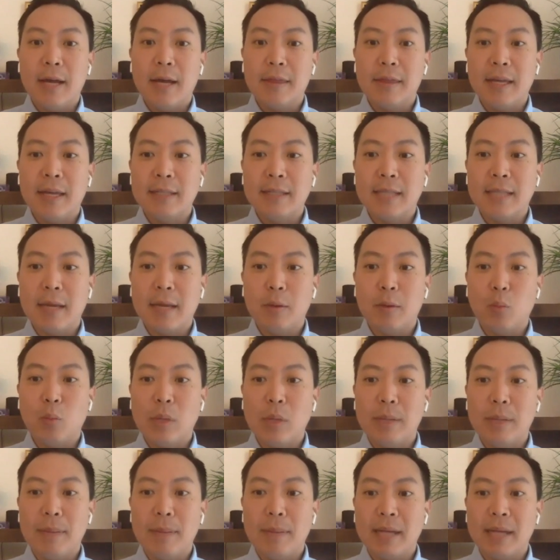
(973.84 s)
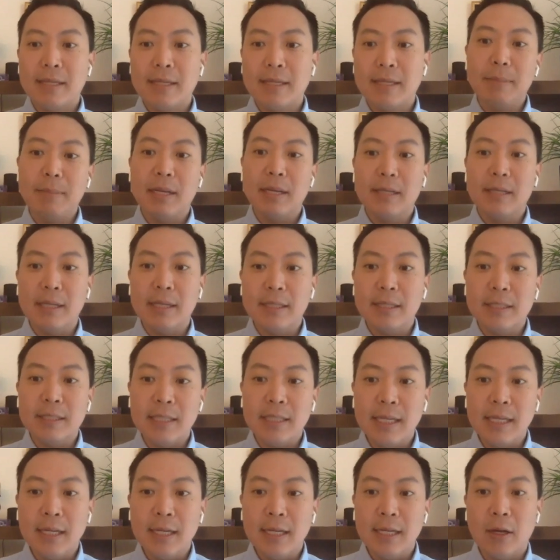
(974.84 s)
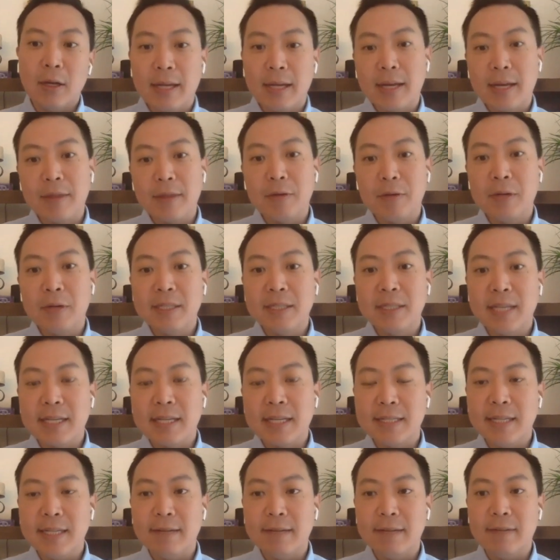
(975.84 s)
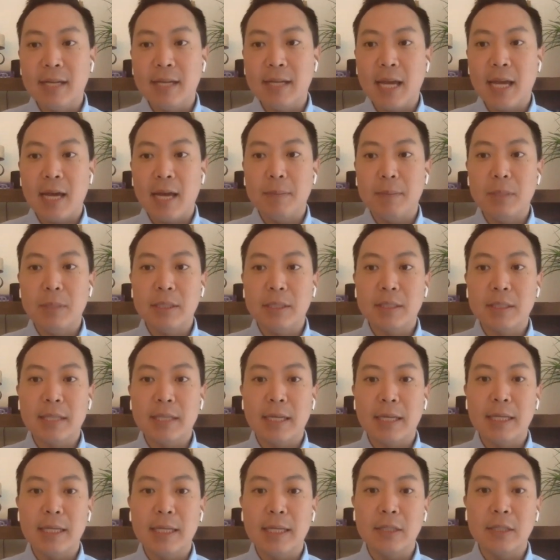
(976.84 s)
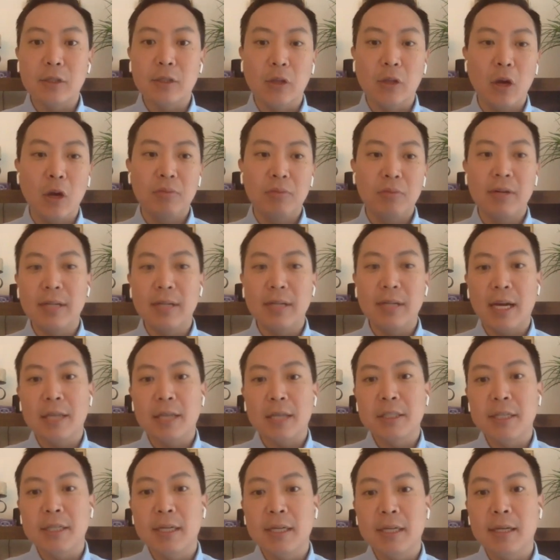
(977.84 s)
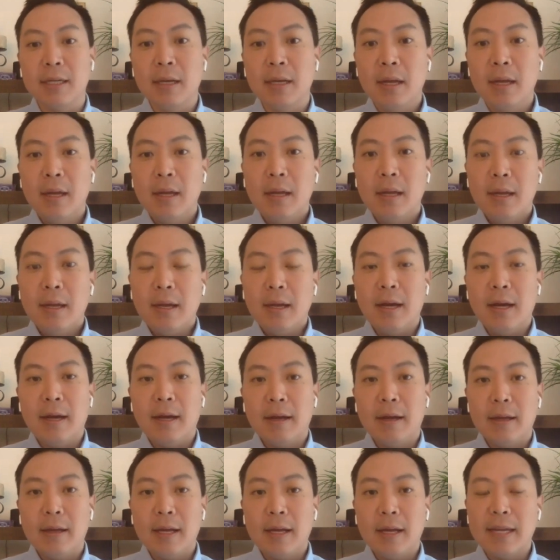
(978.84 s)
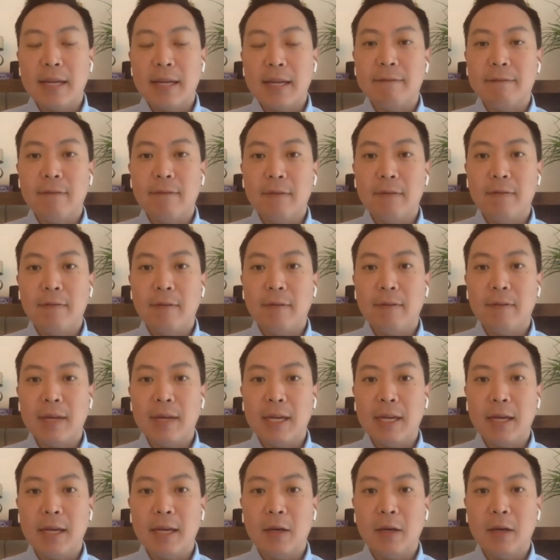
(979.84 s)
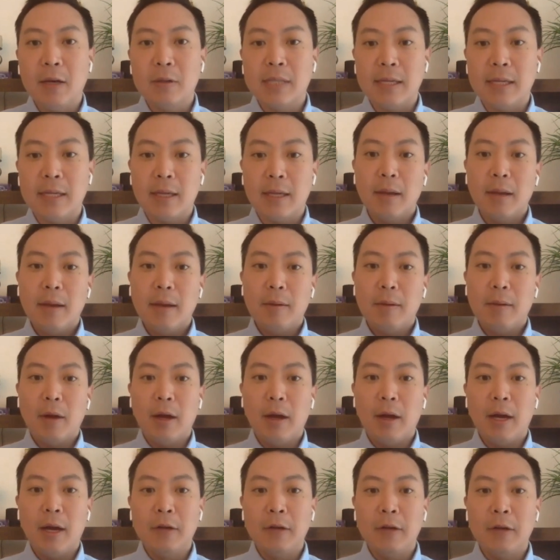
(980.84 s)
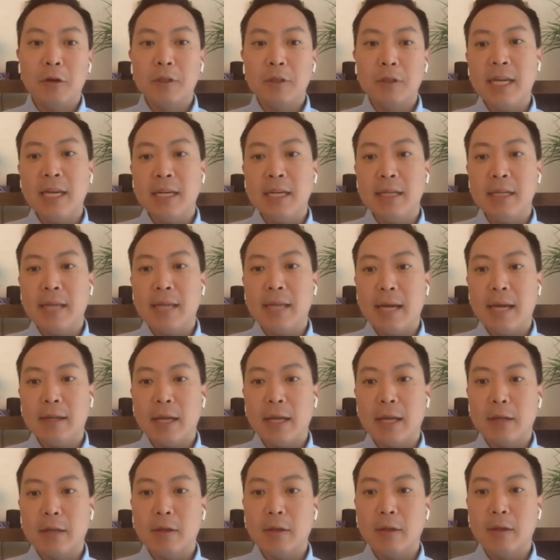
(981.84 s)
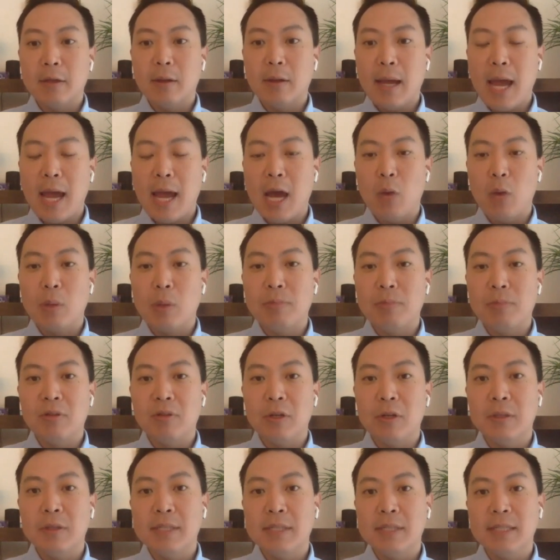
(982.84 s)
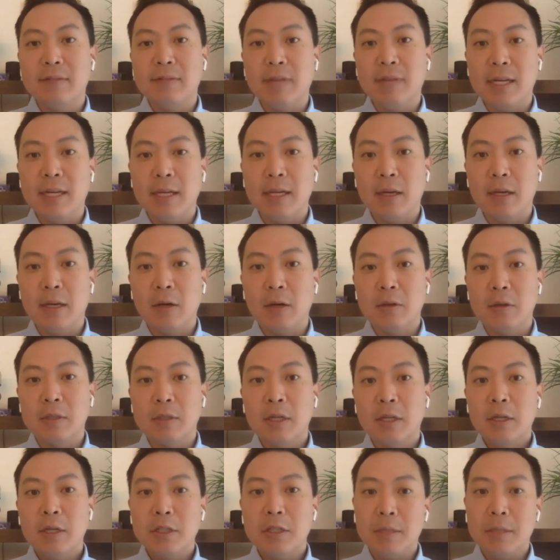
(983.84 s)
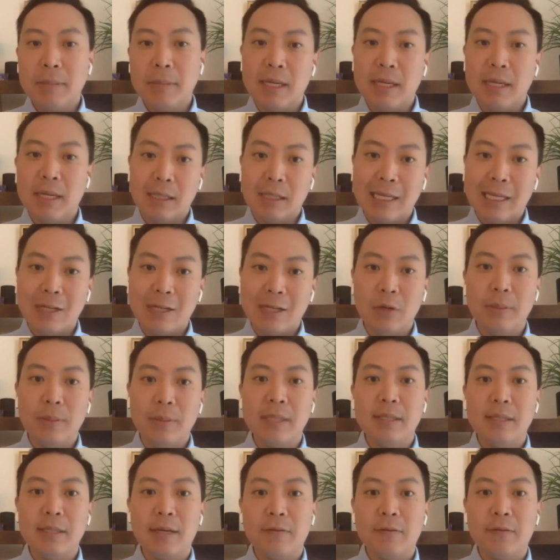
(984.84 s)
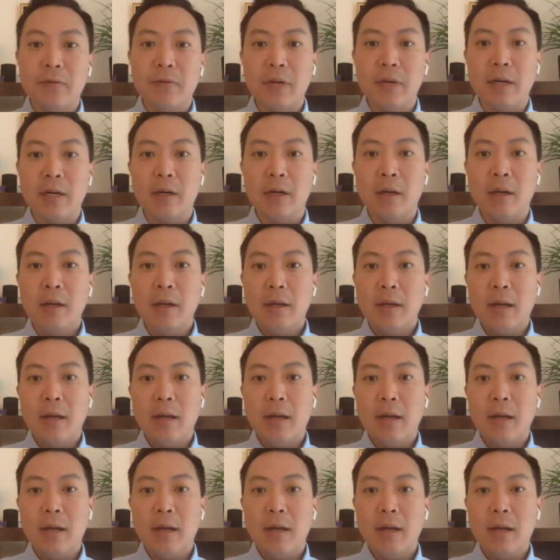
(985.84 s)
things that we might typically see on like a 30-second TV ad, but just like these low production, again, videos, and understanding that like how we produce these videos should be a little bit different